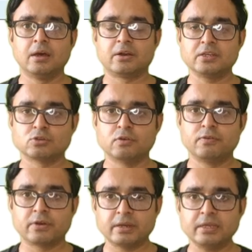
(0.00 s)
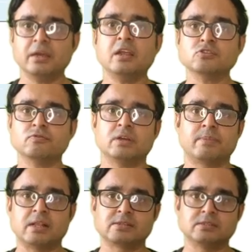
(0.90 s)
risk of recurrence of
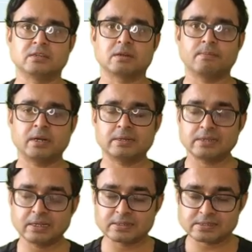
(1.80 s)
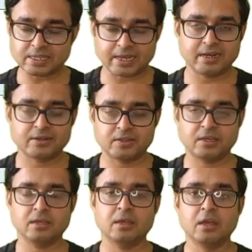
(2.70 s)
febrile seizure. But in second
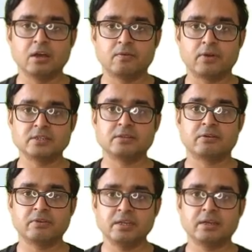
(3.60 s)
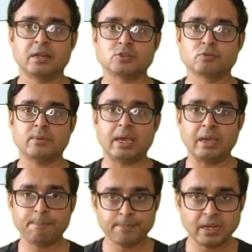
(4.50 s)
thing, what's the recurrence of
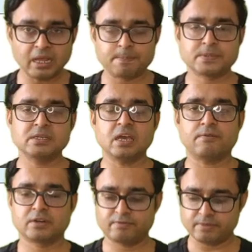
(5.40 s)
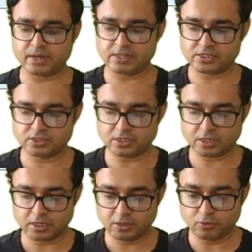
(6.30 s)
epilepsy after febrile
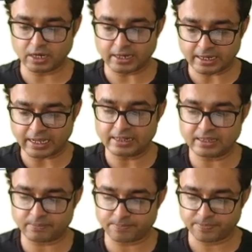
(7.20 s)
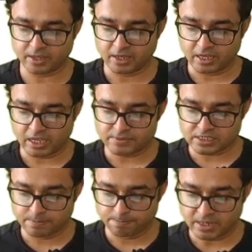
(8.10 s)
seizure? You can tell them if
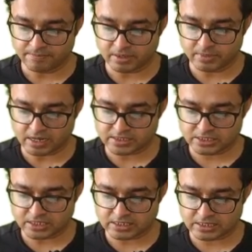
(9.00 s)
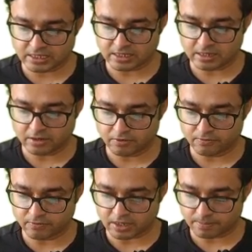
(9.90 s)
simple febrile seizure is there,
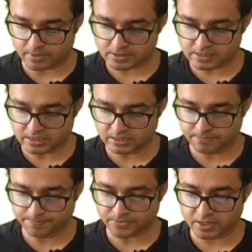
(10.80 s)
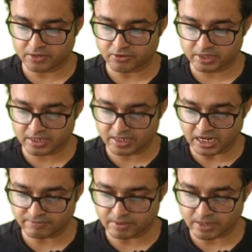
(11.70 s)
1%,
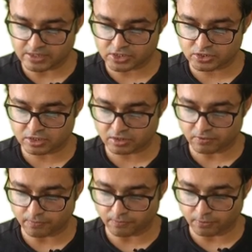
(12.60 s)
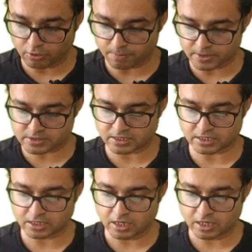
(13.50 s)
recurrent febrile seizure, 4%.